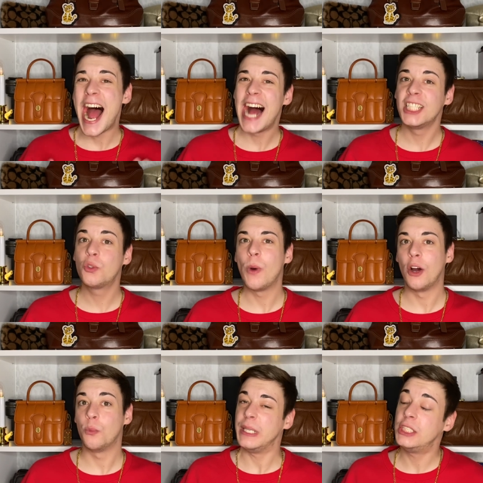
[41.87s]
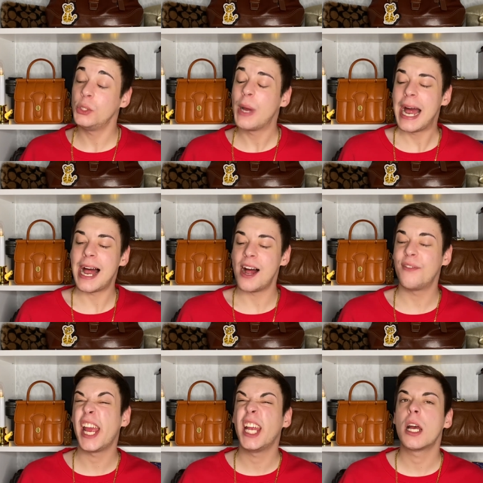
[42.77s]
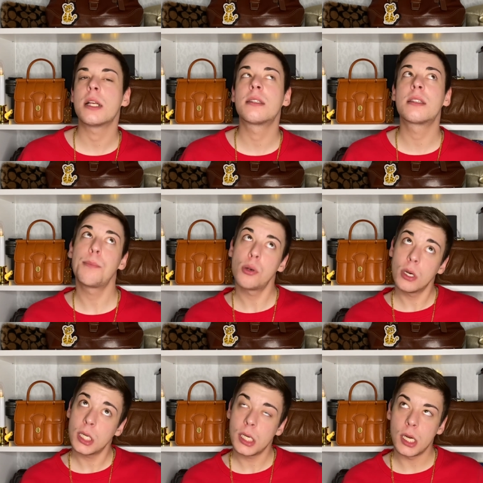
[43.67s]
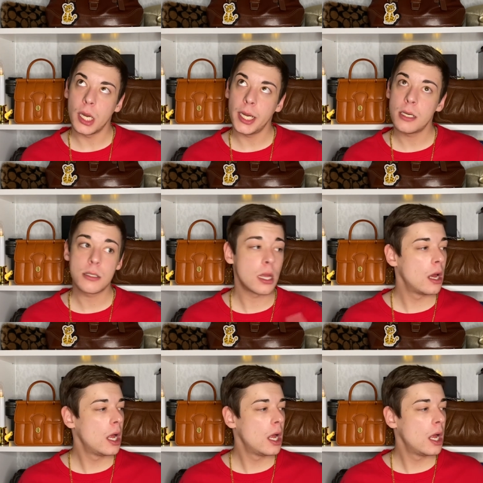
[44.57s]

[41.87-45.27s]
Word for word: As well, we do have a surprise